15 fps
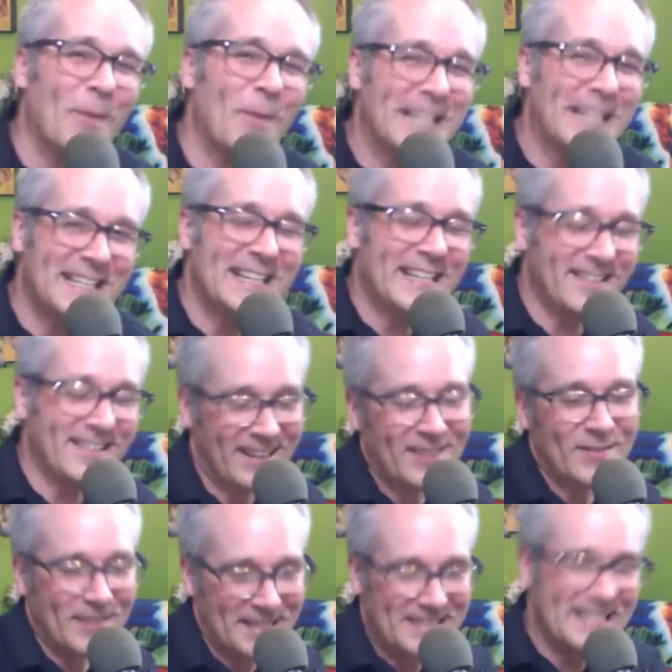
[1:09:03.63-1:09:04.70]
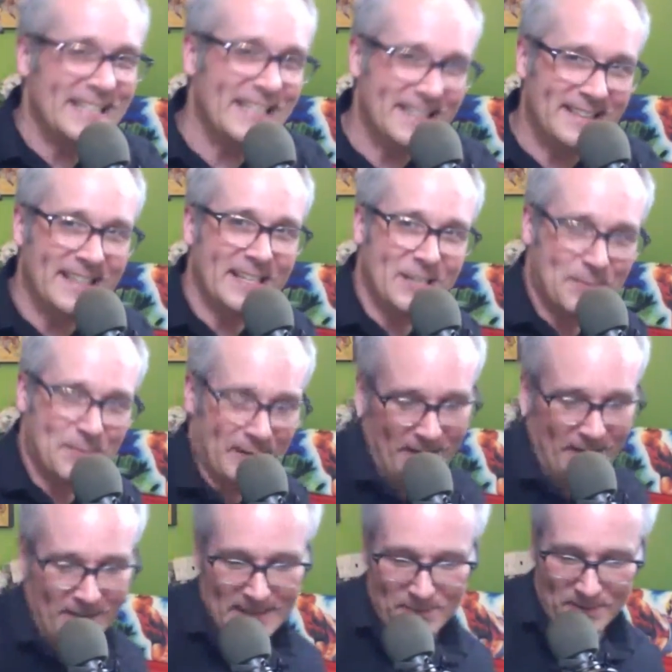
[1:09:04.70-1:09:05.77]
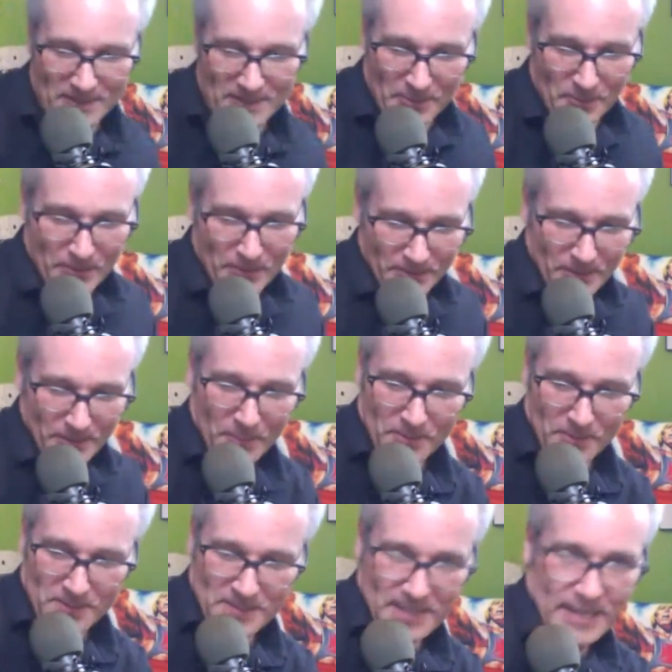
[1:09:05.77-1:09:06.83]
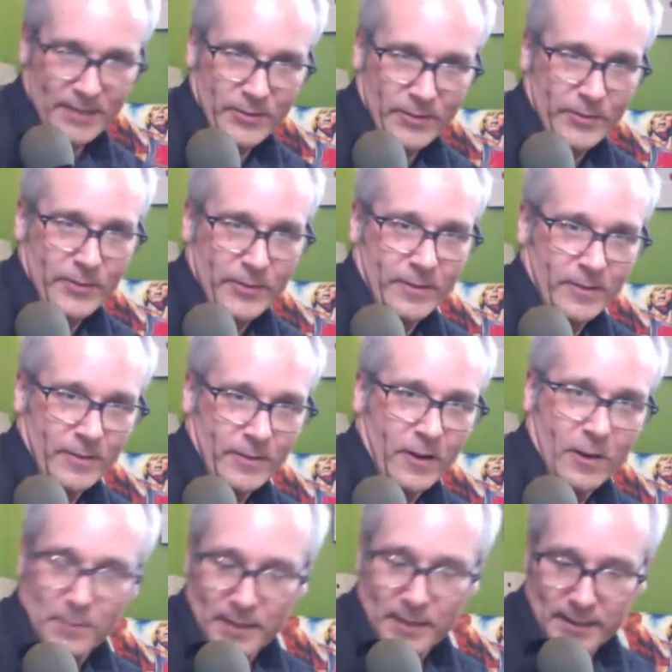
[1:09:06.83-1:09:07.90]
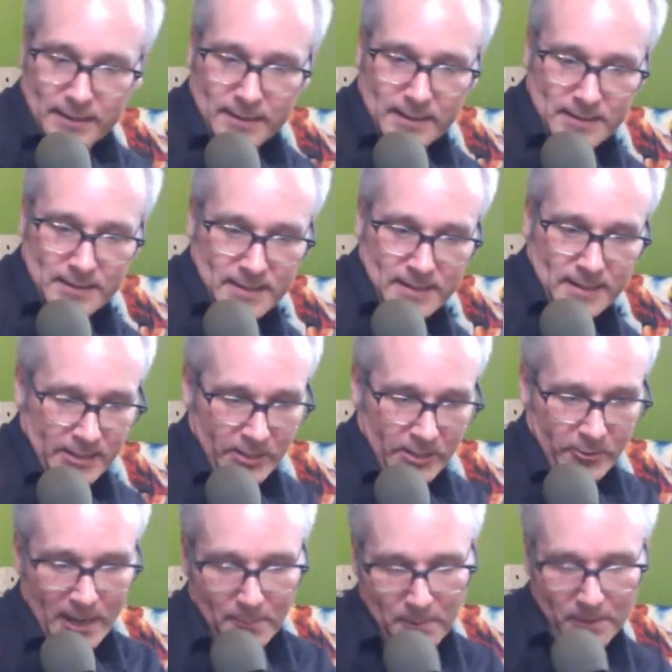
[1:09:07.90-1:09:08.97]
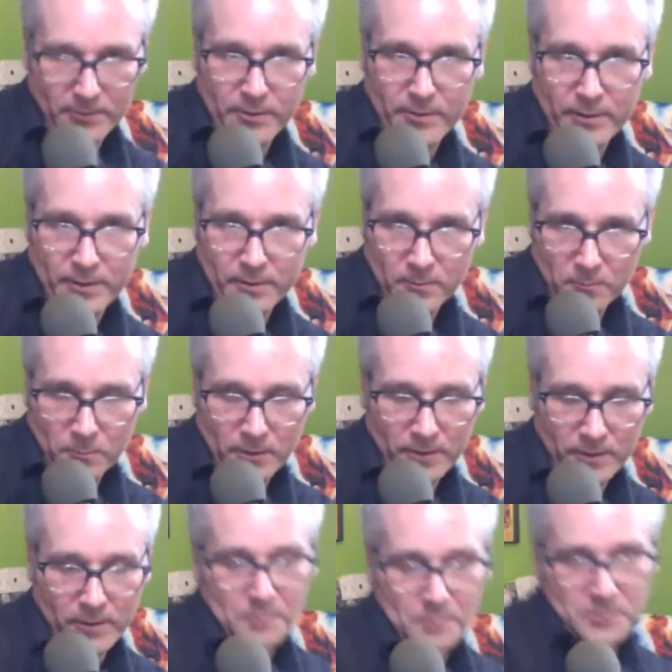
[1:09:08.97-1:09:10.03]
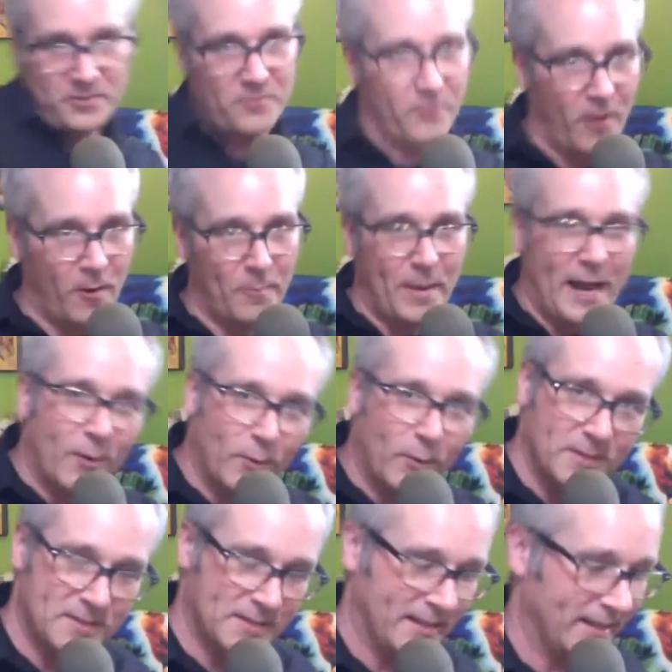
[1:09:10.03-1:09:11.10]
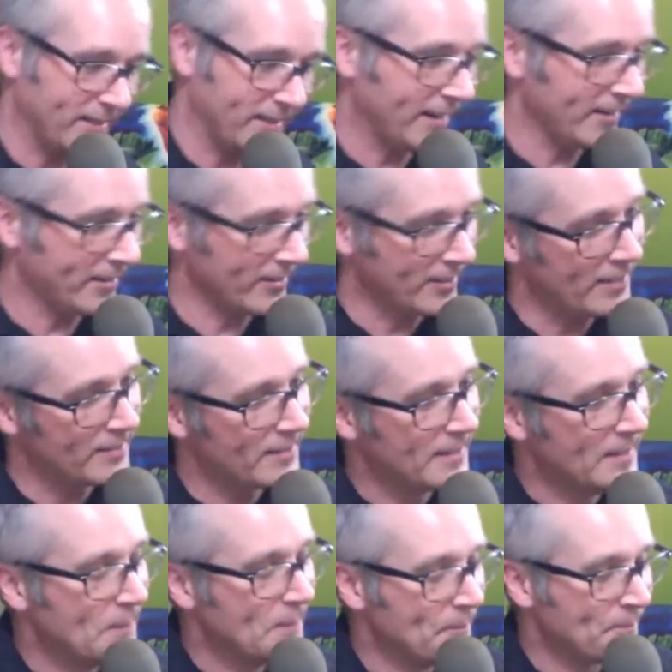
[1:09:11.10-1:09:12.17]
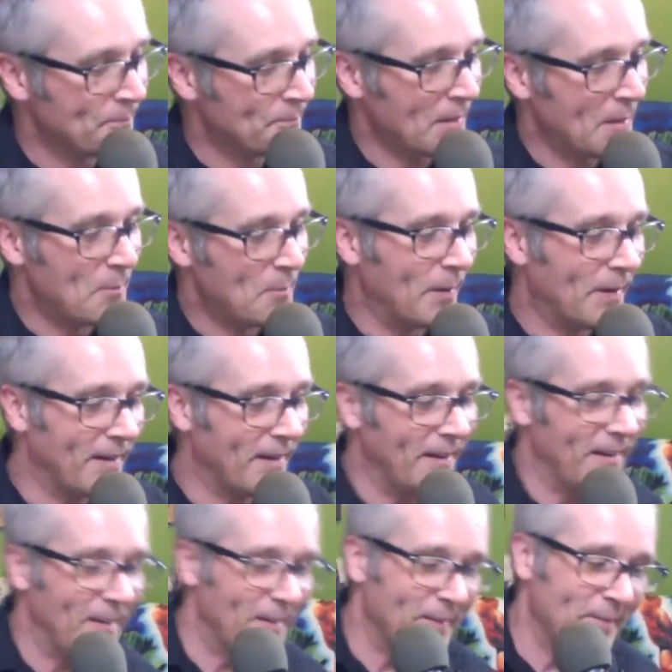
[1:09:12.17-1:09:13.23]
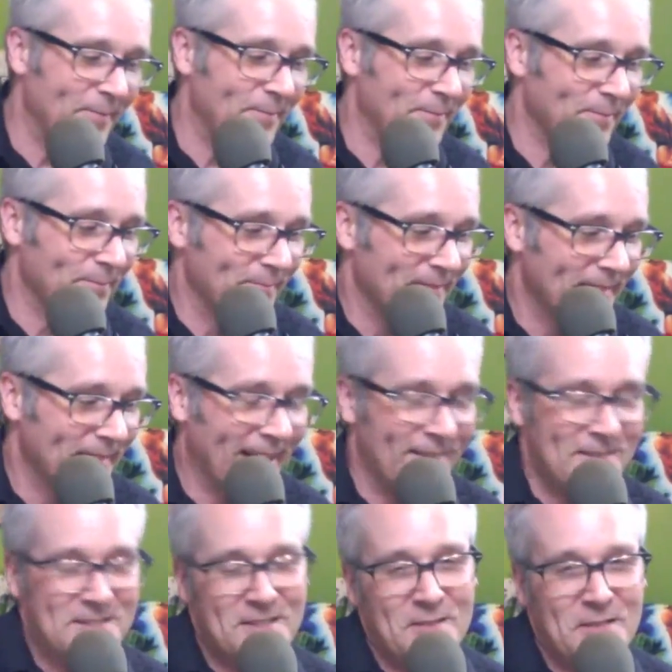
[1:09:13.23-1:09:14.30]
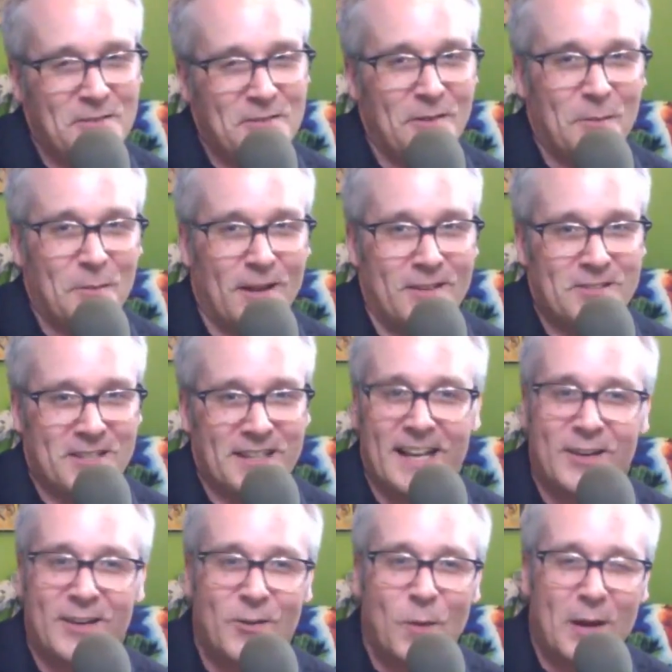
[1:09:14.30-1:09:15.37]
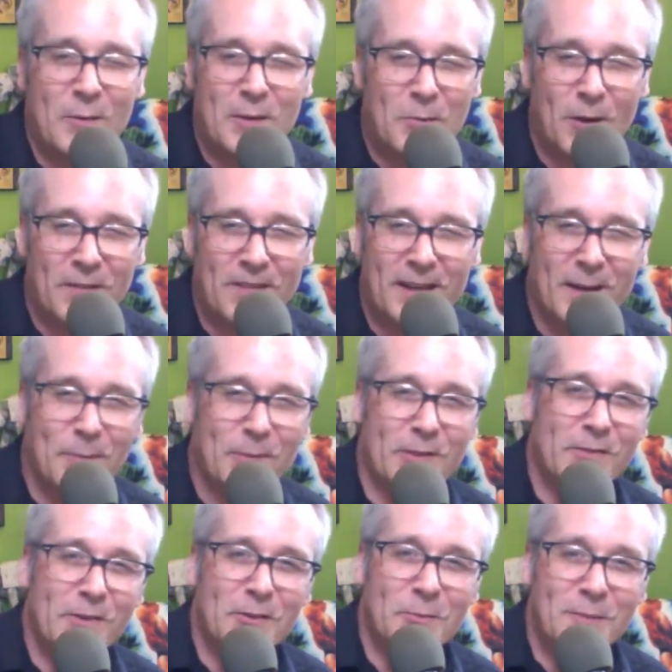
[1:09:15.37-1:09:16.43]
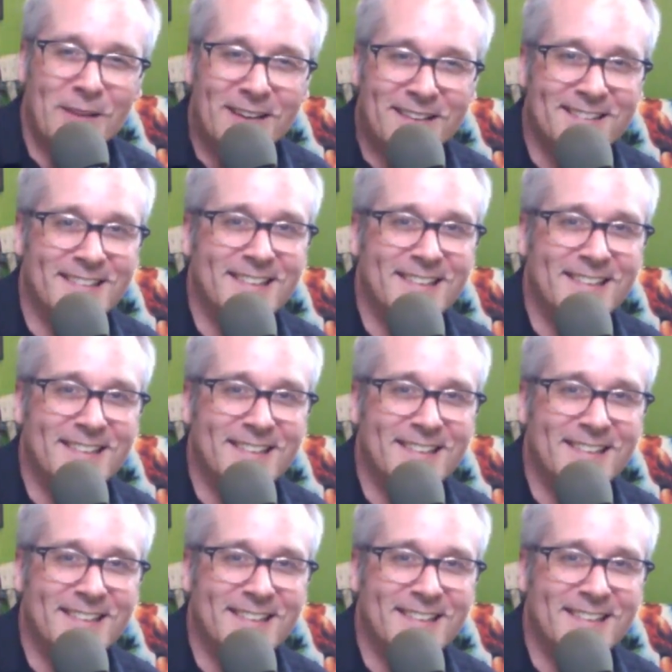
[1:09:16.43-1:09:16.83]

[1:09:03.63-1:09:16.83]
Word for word: he he literally DDTs me right and that's when like, you put the person's head through your arm like this and like you grab under their one of their arms and you fall backwards and hit their head on the ground. But uh, yeah, it was it was a fun project. I don't know why we brought that up in the first place